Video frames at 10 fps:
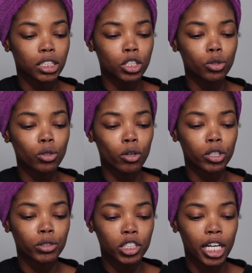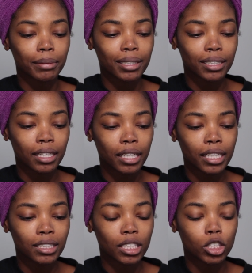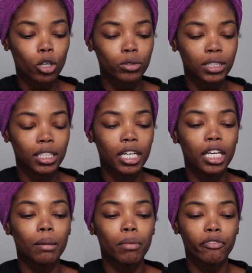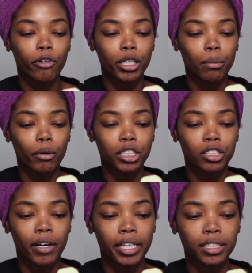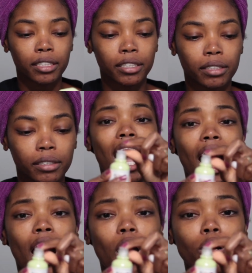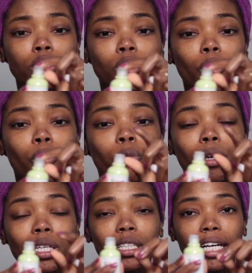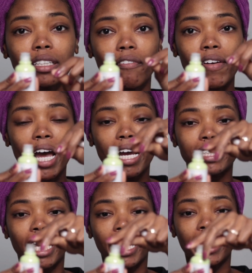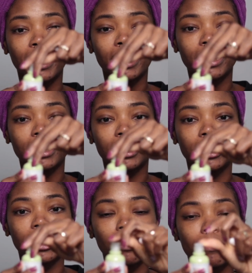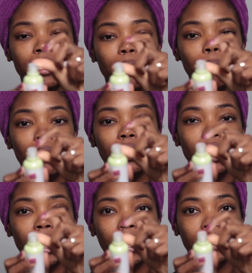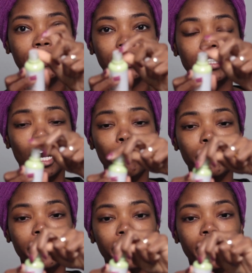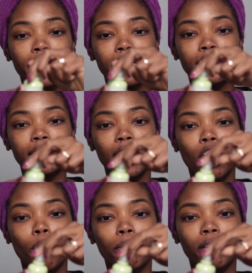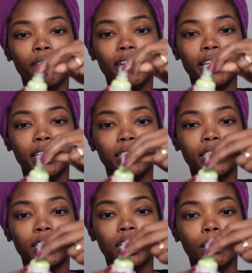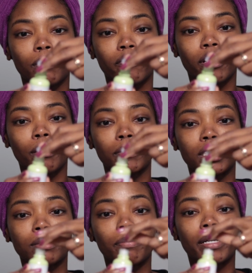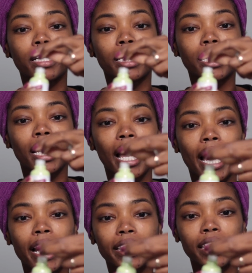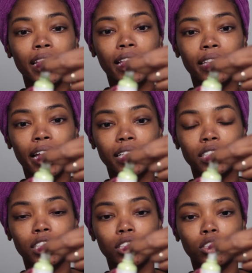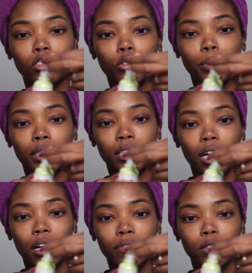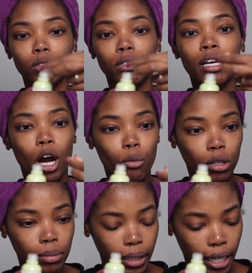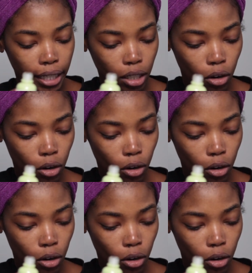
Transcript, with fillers: 2 or 3 drops onto cleansed, toned skin before your moisturizer. I also really like the fact that in this serum, they put like a stopper to help prevent the serum from spilling. I think that that is just super thoughtful. I will be hanging